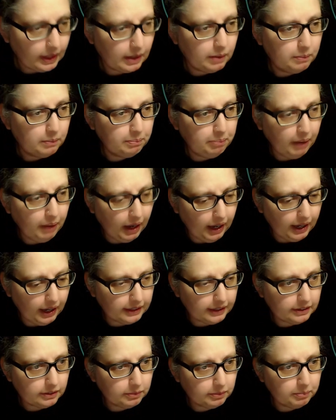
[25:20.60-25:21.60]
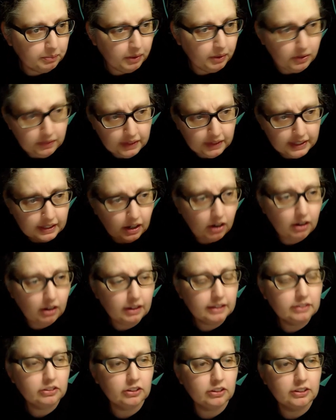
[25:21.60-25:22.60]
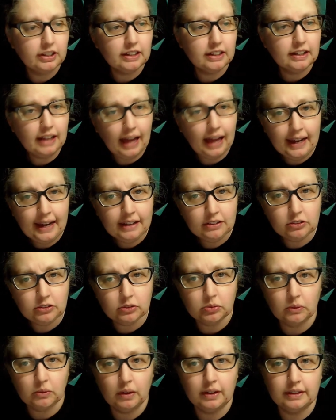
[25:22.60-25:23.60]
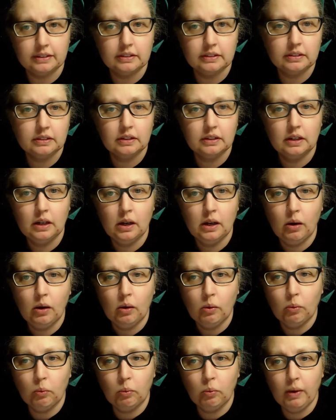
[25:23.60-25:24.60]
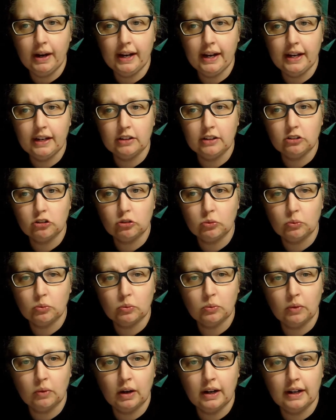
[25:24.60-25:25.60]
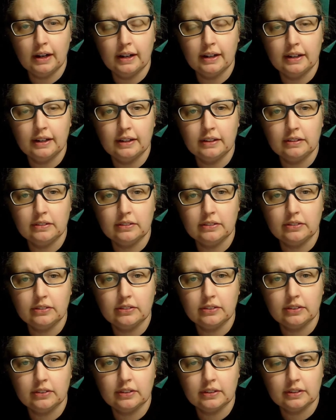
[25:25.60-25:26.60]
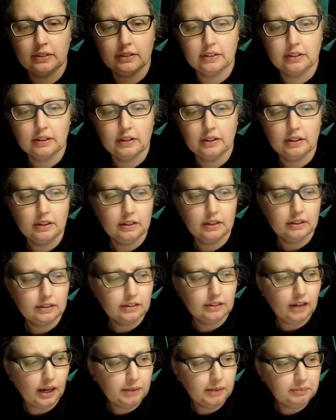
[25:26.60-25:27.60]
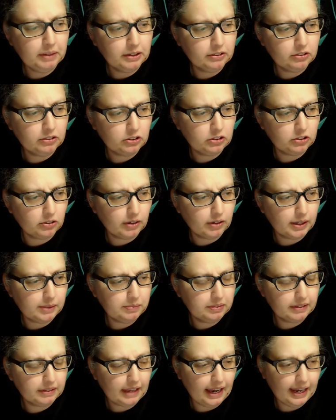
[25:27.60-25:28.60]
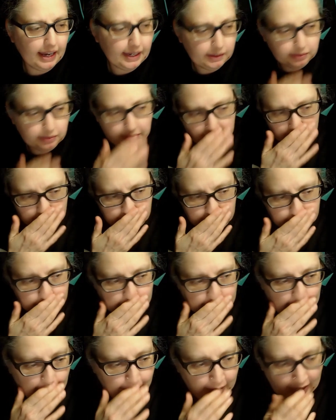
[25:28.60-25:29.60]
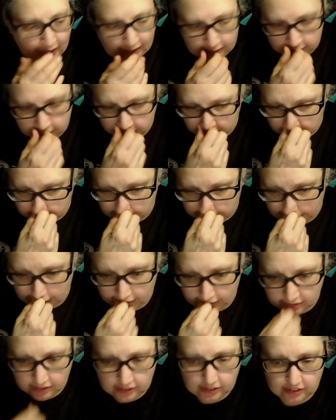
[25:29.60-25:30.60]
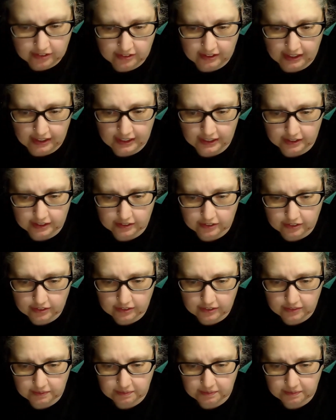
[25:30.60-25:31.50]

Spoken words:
But moving on to the last one, which was Nightmares and Dreamscapes, came out in 2006.